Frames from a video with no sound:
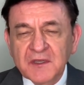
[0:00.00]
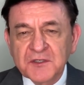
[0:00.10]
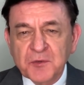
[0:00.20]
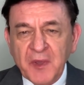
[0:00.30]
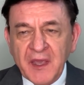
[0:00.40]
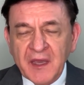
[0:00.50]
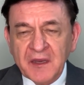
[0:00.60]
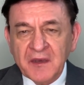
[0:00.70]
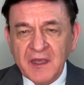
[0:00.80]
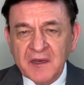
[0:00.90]

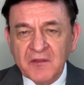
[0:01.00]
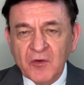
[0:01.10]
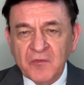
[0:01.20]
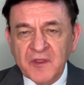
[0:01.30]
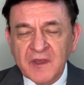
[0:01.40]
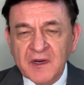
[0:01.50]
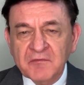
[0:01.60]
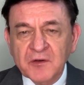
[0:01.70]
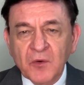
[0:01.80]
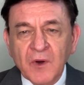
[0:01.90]
Japan and headed over there
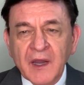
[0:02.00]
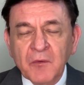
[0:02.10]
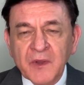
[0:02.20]
for a while.